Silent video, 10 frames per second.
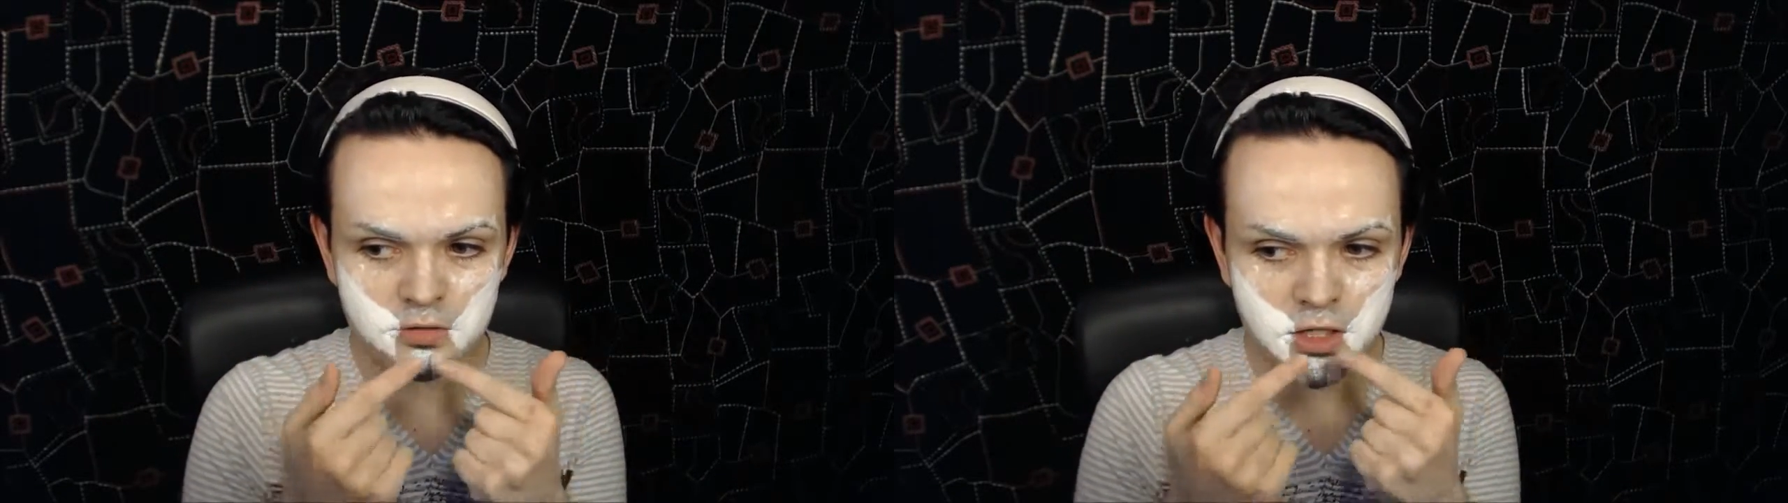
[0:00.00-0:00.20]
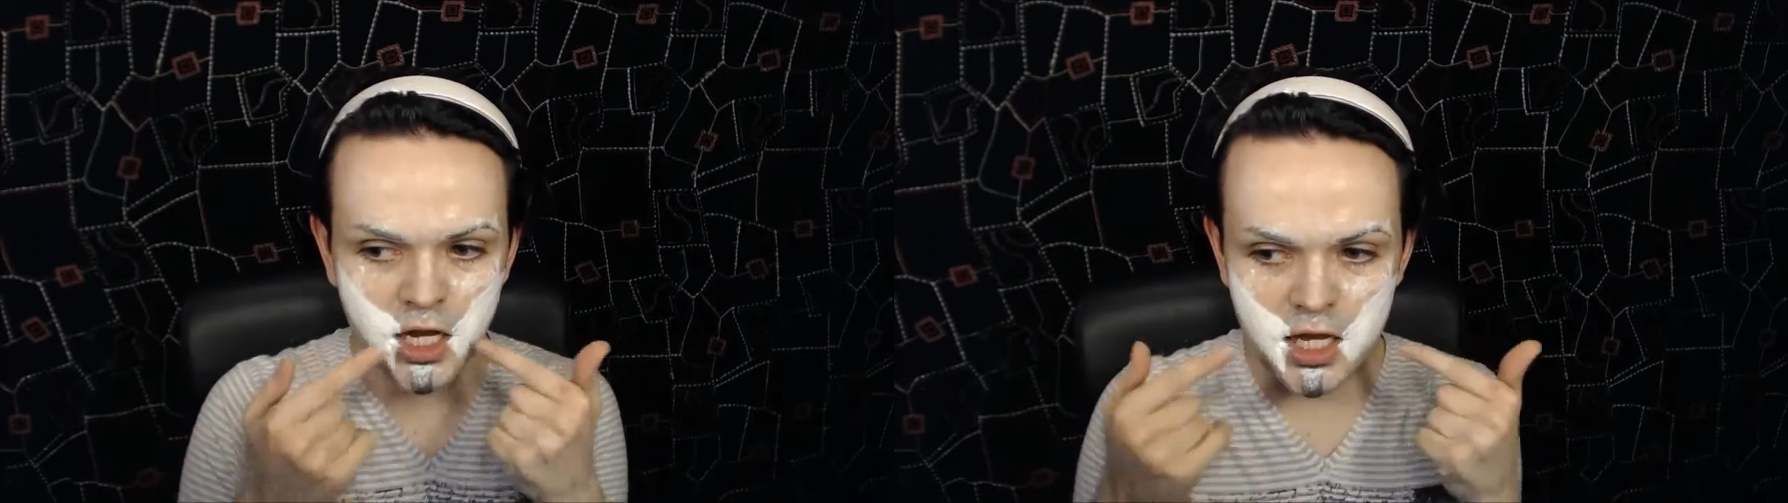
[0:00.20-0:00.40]

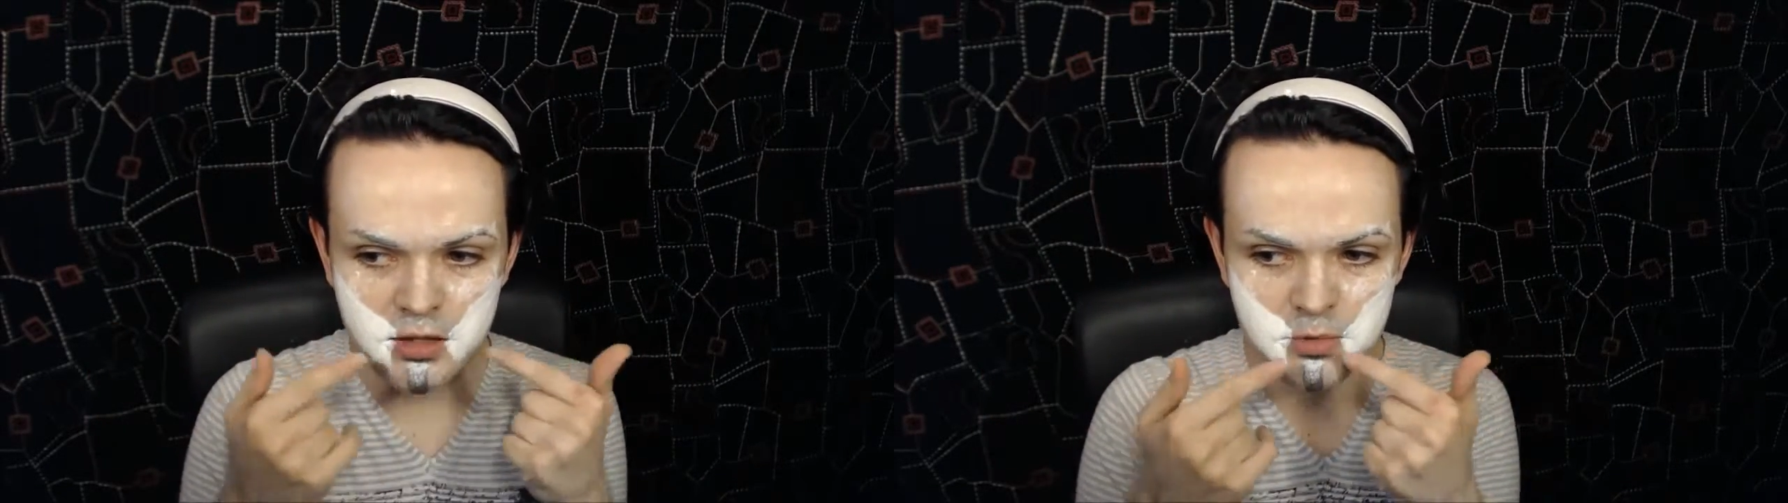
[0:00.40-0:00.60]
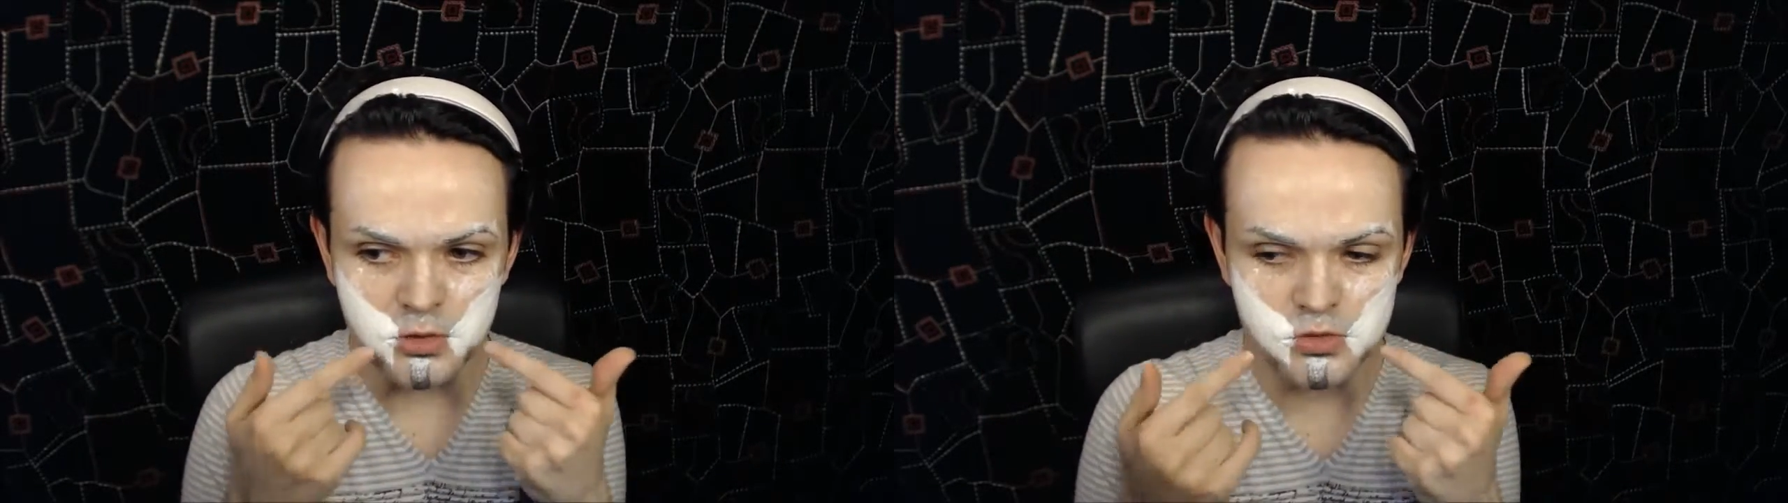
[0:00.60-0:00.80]
and I've cut
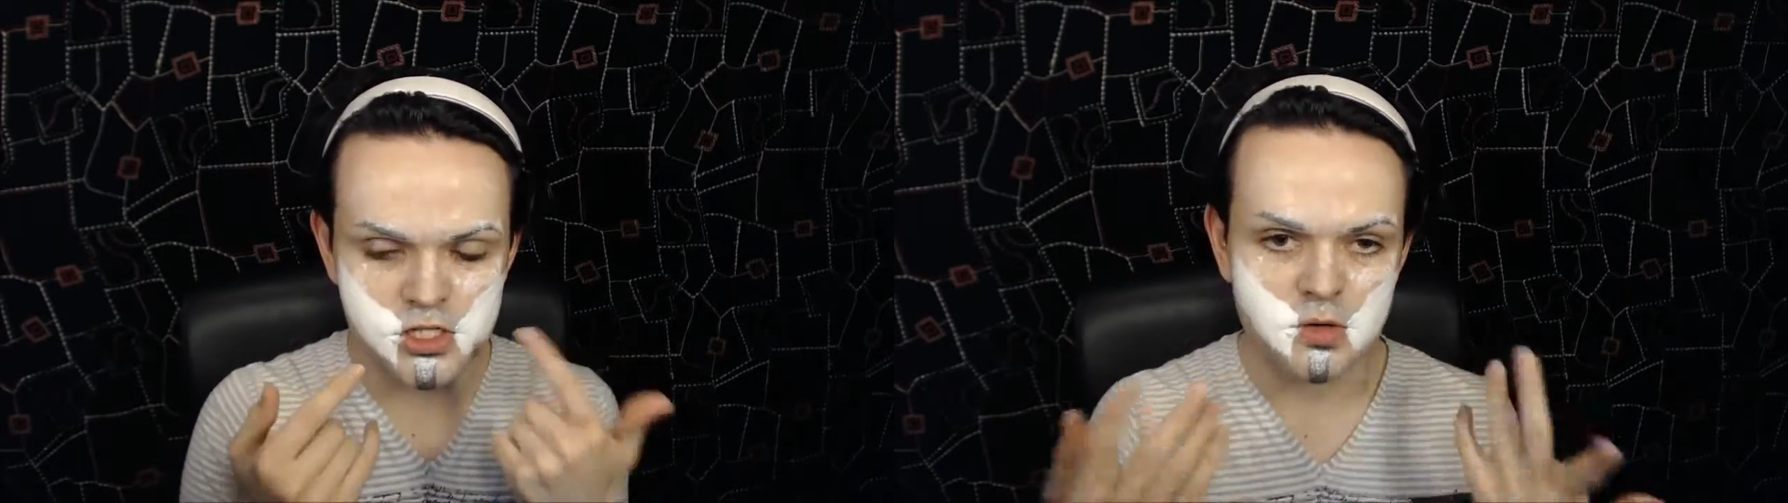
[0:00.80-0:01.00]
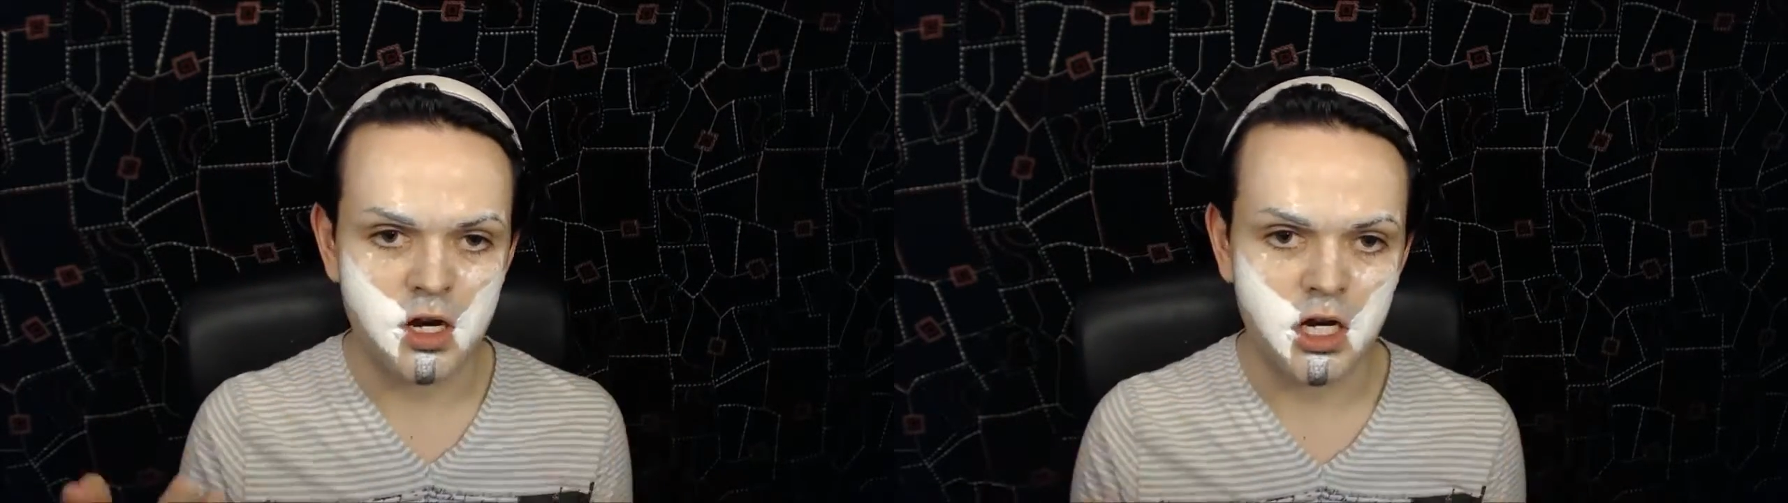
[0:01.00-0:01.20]
in the middle
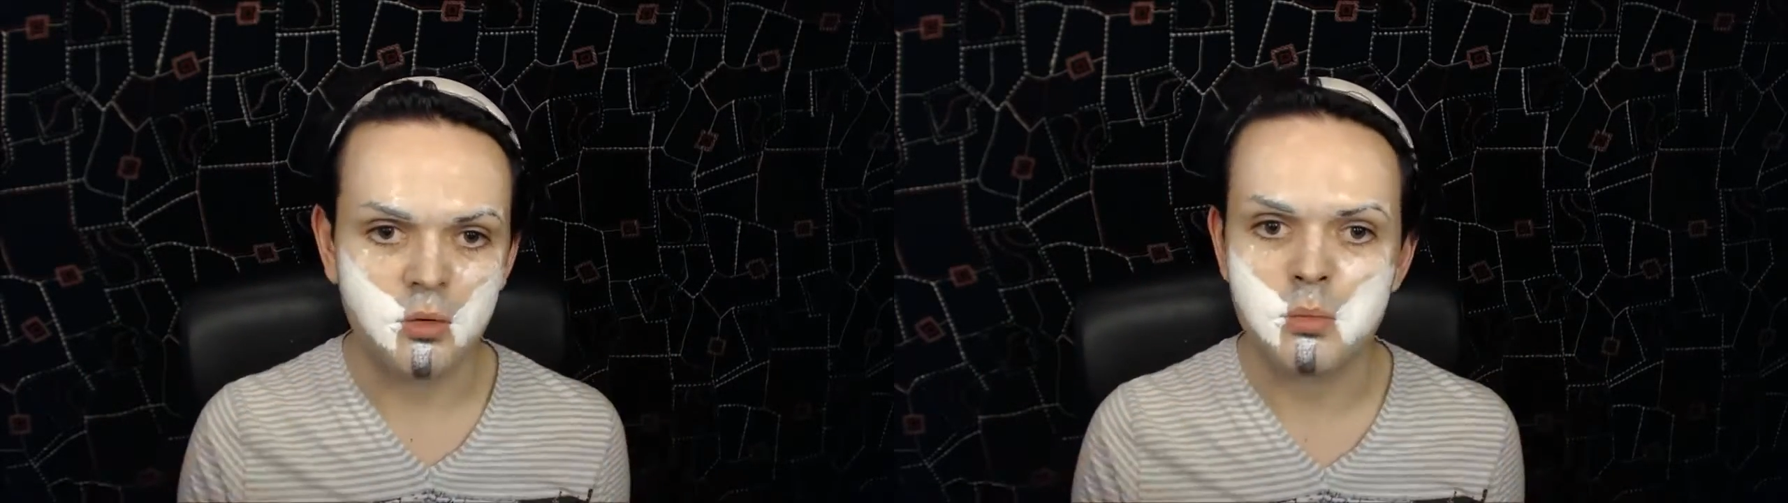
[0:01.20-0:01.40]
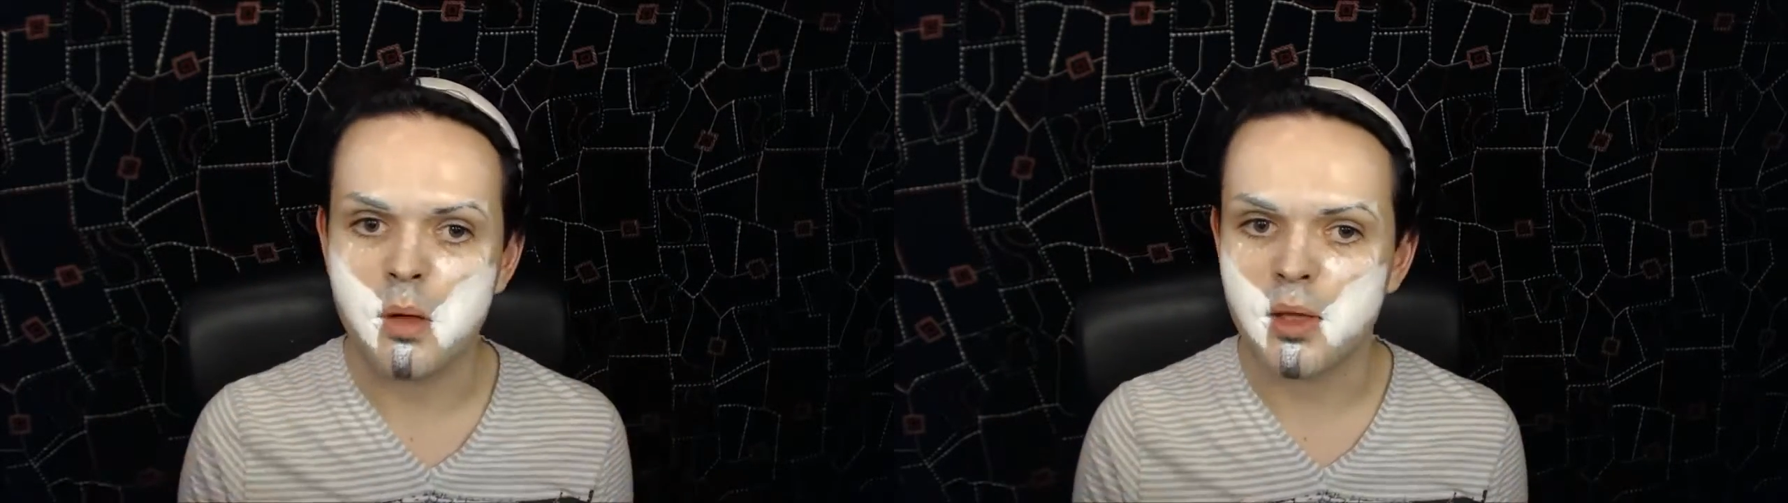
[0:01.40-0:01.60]
just so I
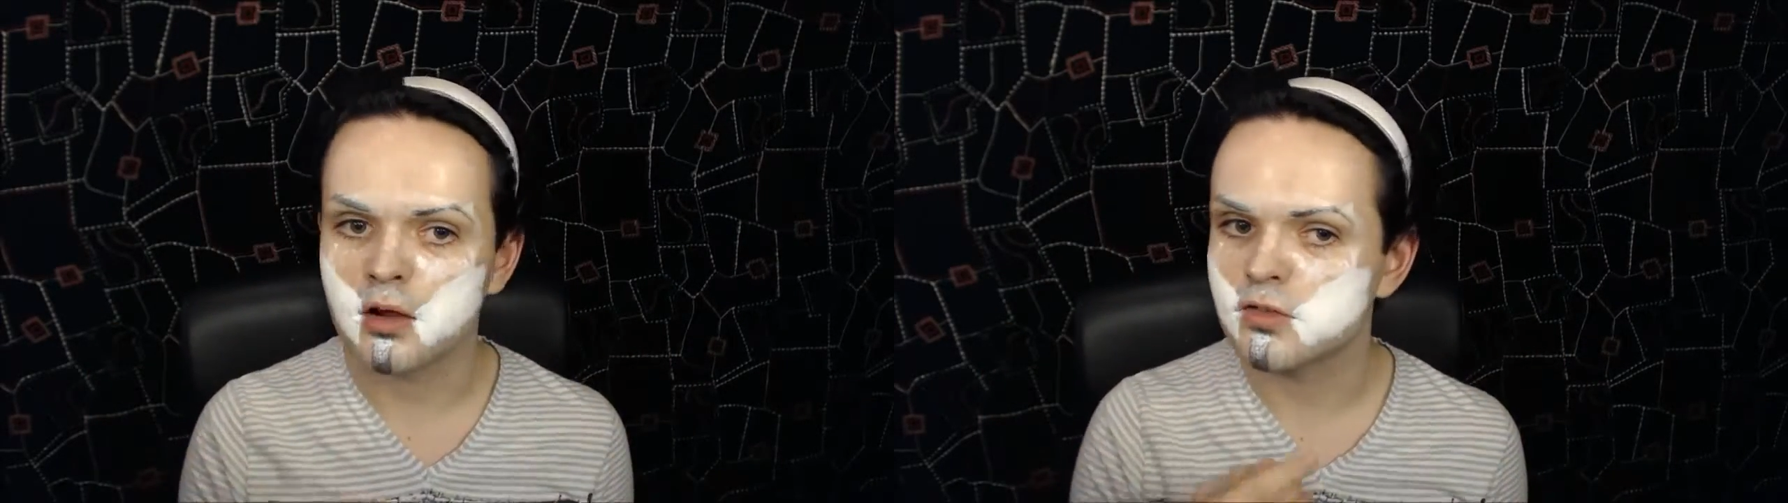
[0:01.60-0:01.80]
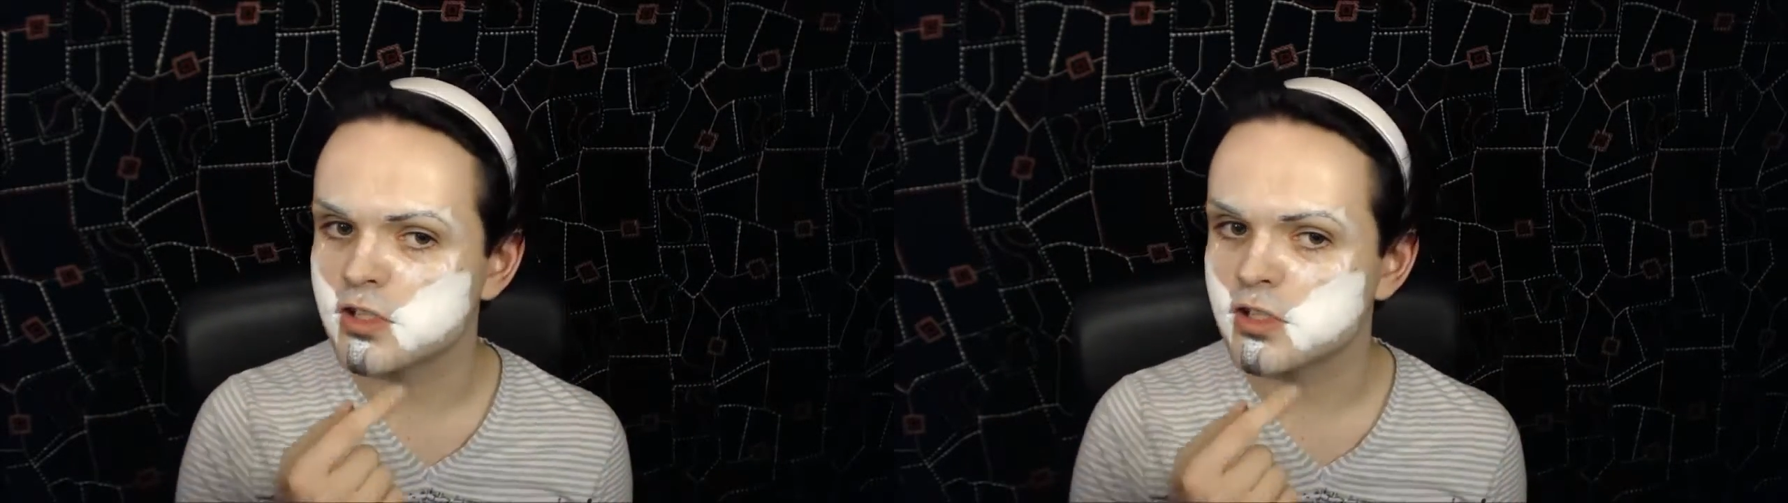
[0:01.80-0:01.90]
can open my mouth,